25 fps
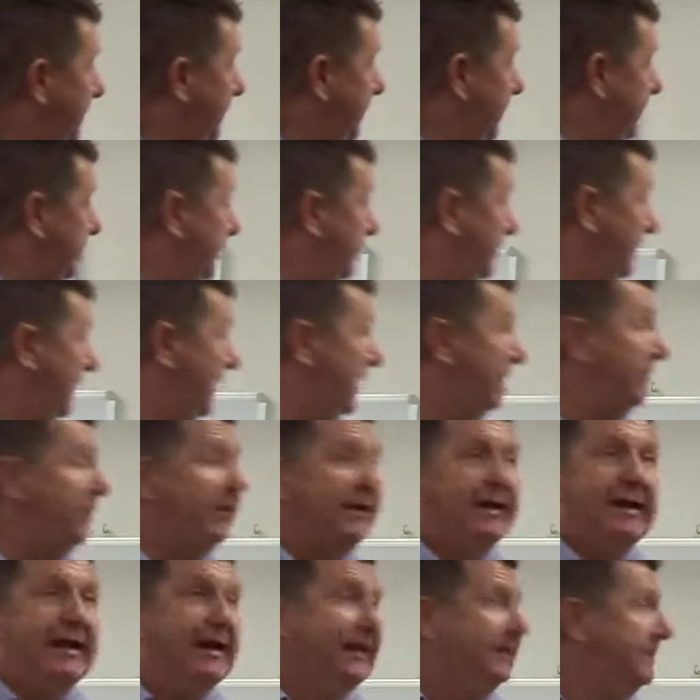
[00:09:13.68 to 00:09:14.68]
to do
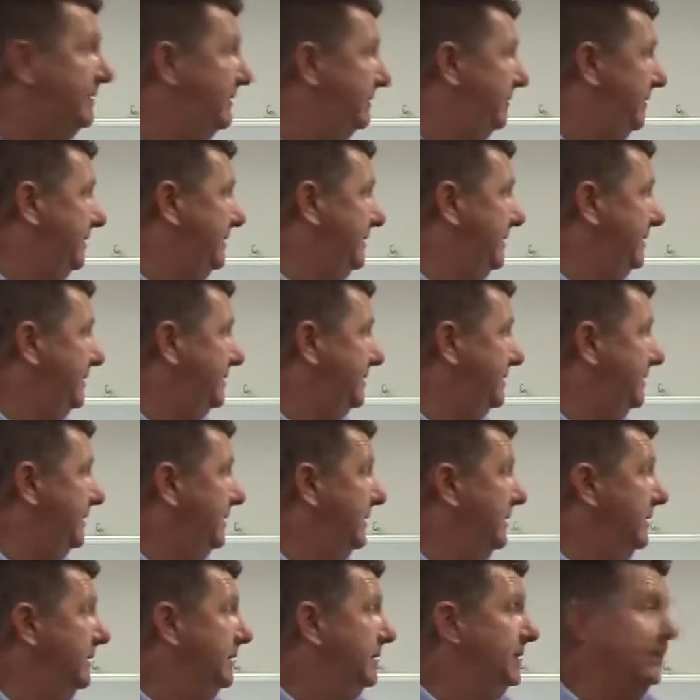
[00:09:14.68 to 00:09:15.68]
everyday activities.
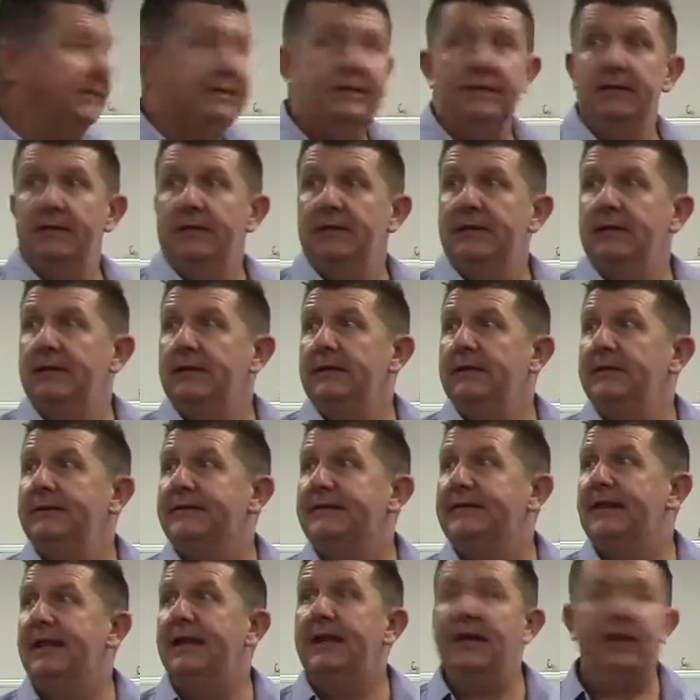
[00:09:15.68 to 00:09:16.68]

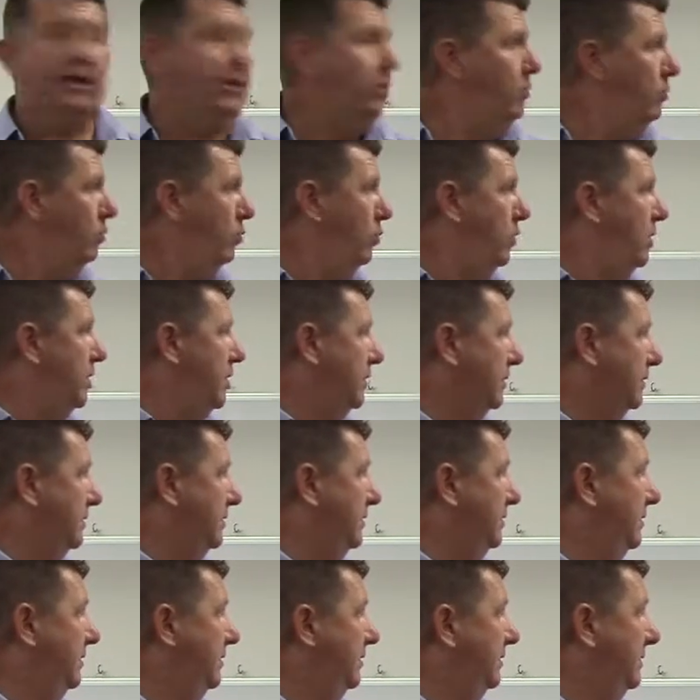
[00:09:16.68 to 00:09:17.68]
Study, work,
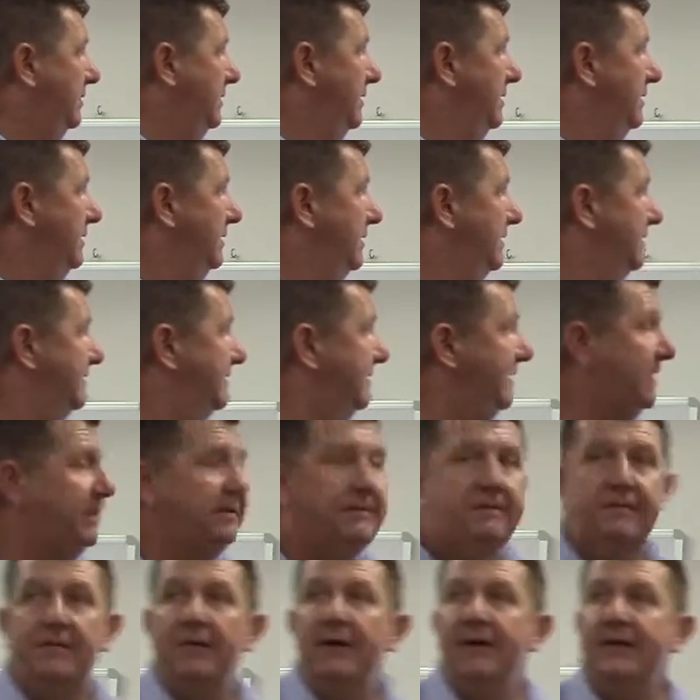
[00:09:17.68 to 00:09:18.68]
seeing
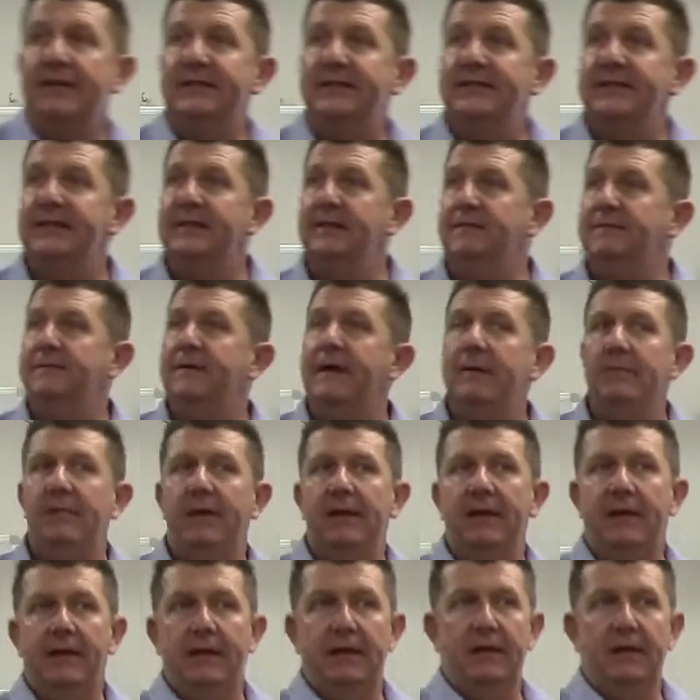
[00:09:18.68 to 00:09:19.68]
friends, seeing family.